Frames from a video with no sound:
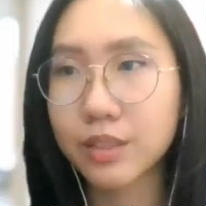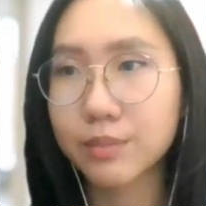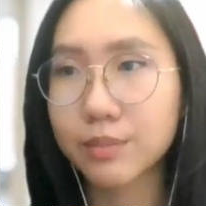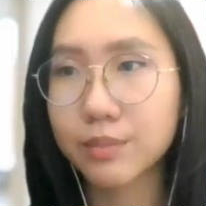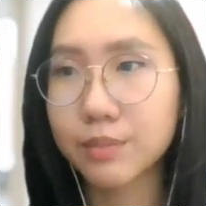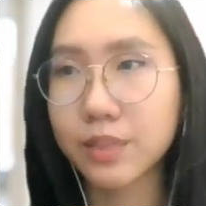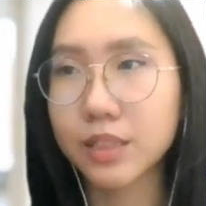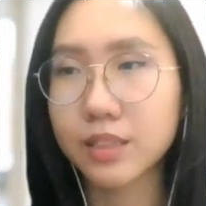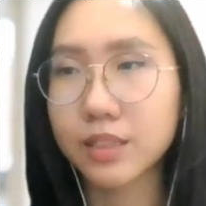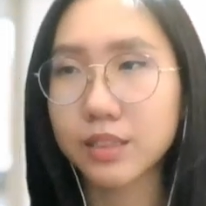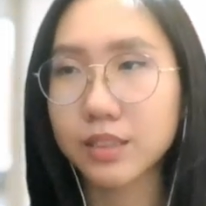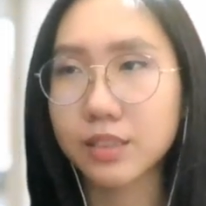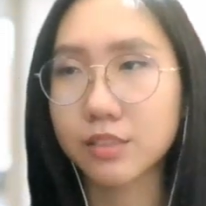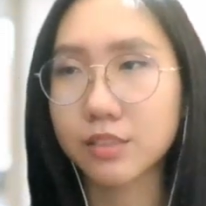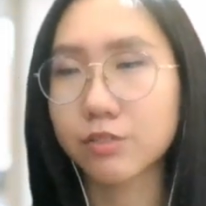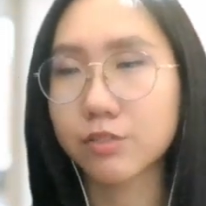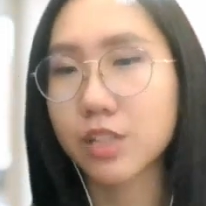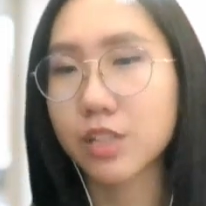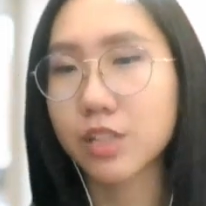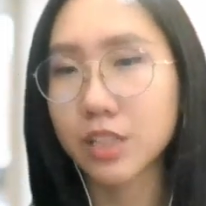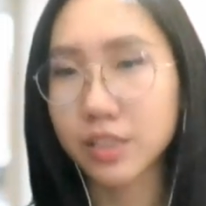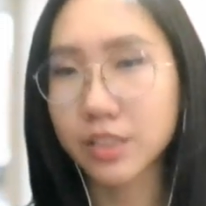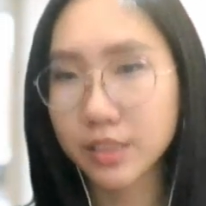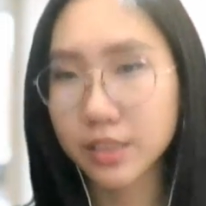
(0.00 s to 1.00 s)
because
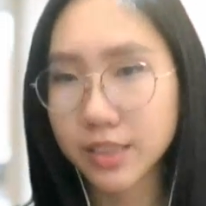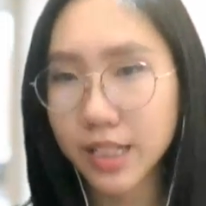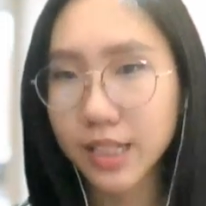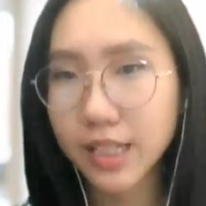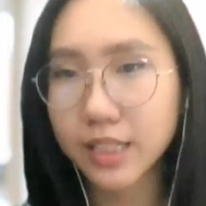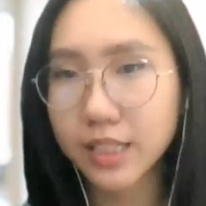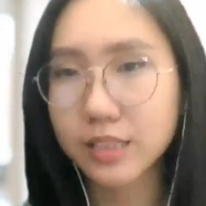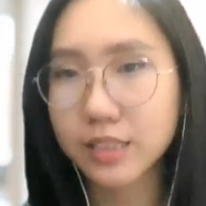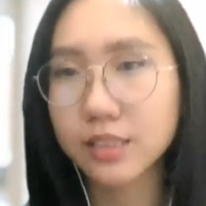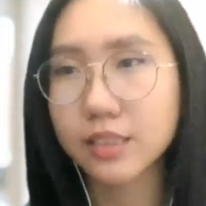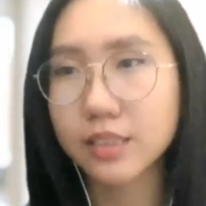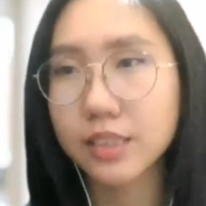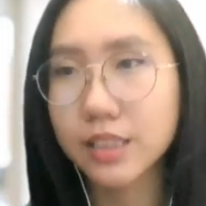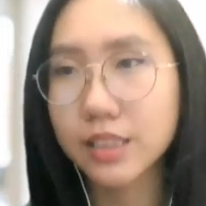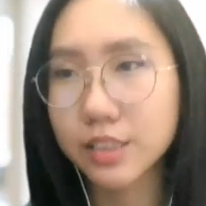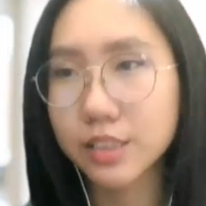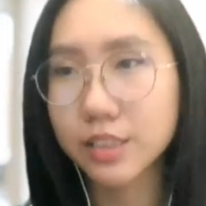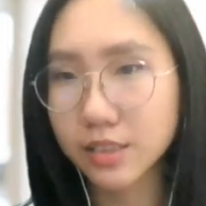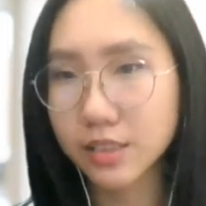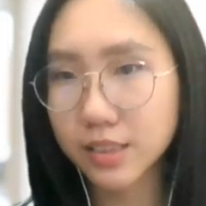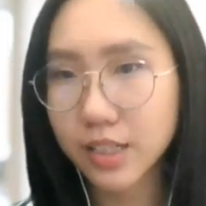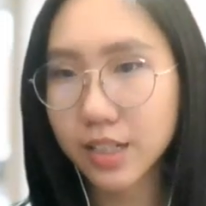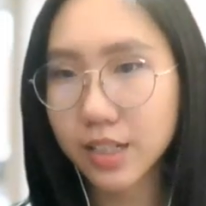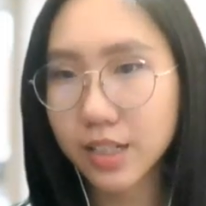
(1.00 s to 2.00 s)
construction site is
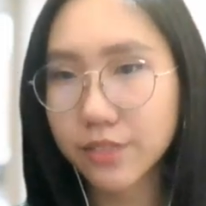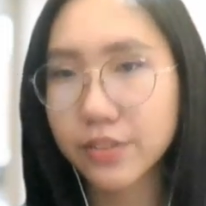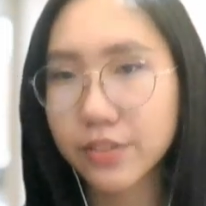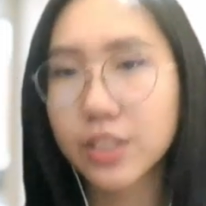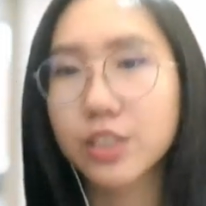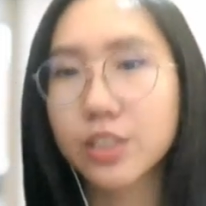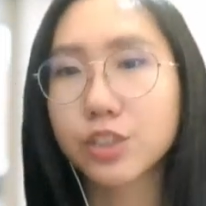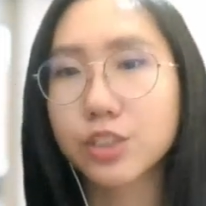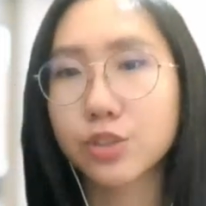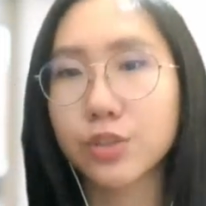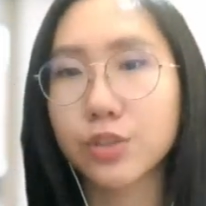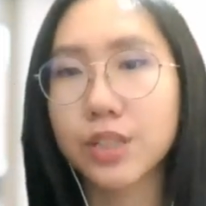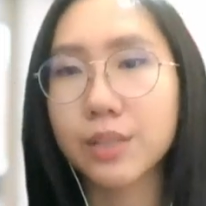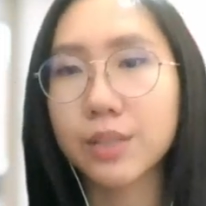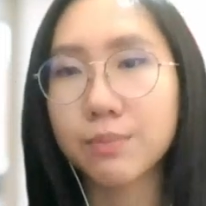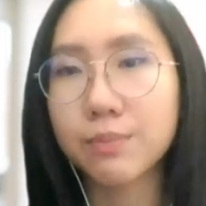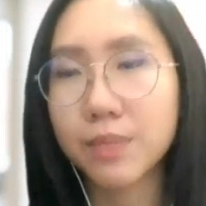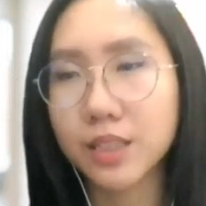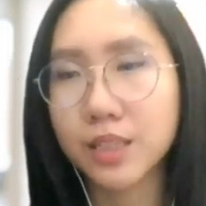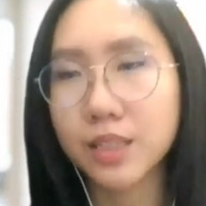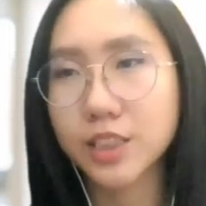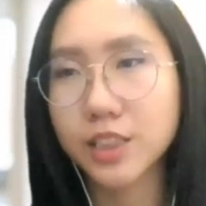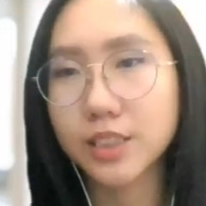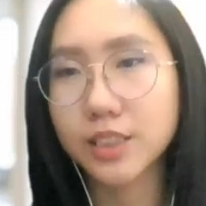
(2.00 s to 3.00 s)
dangerous stuff, so he
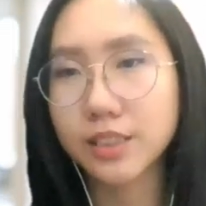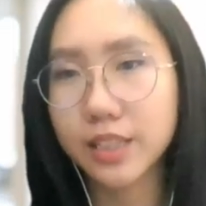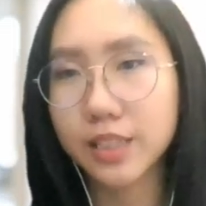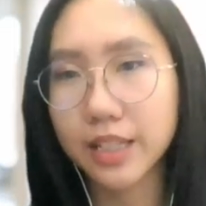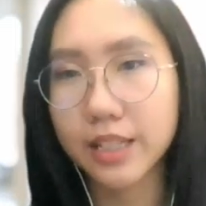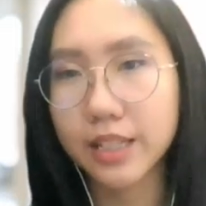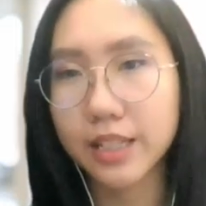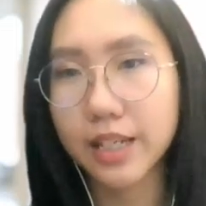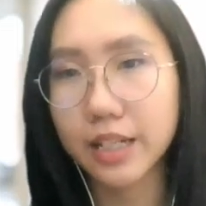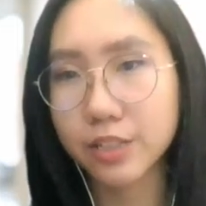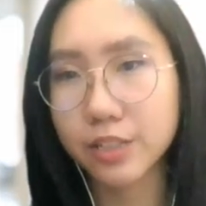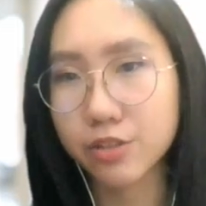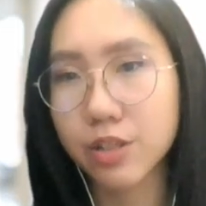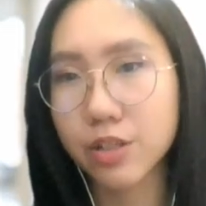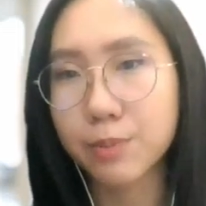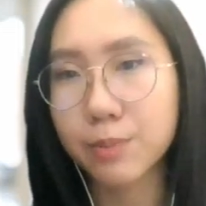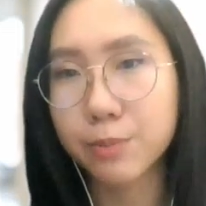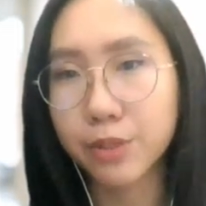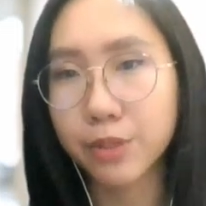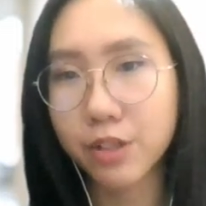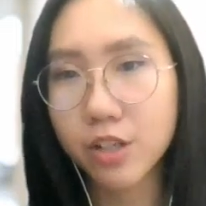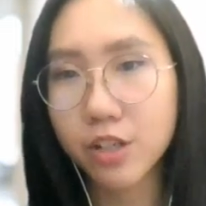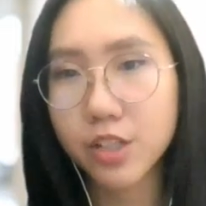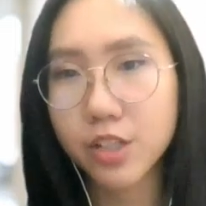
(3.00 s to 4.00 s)
must take extra
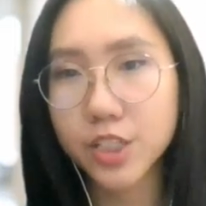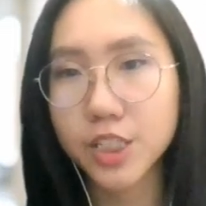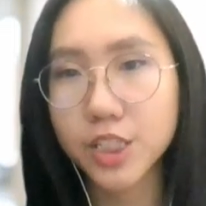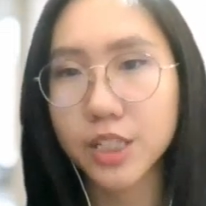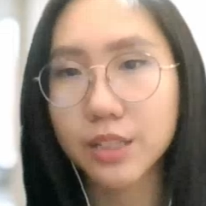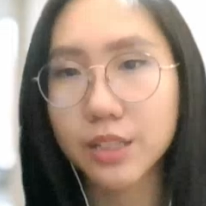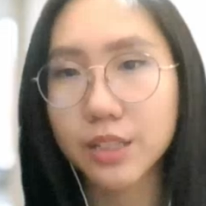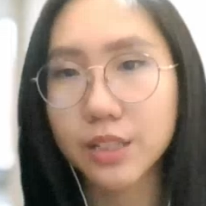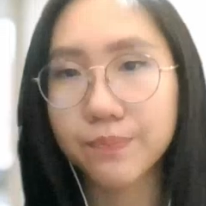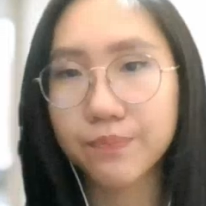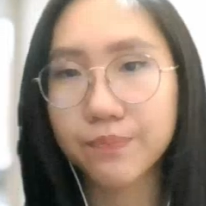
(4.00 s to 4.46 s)
precaution.